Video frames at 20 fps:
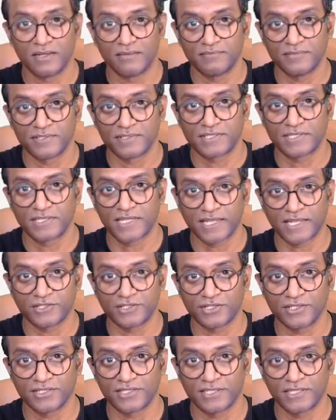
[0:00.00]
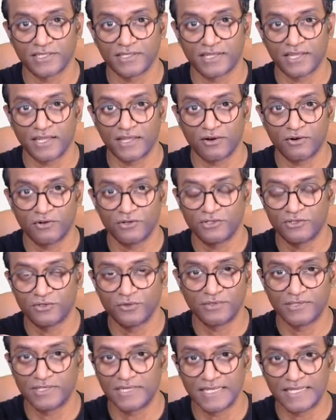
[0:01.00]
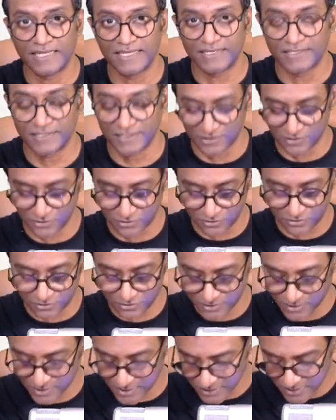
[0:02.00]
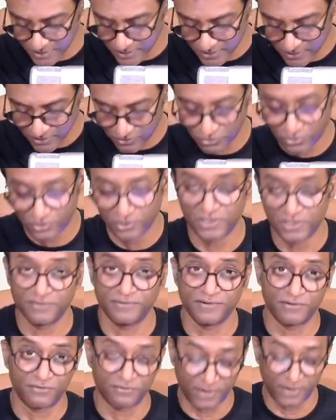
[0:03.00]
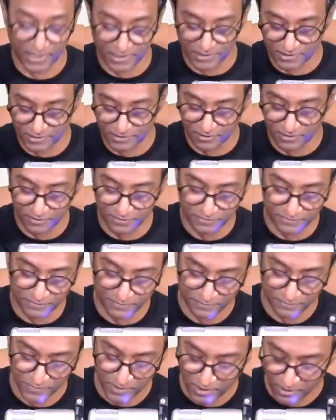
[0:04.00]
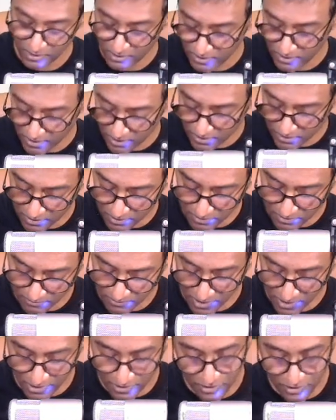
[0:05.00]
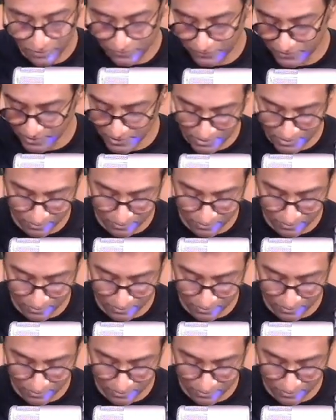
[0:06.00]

sketches in there, or doodlings, or you could even write stuff. I love this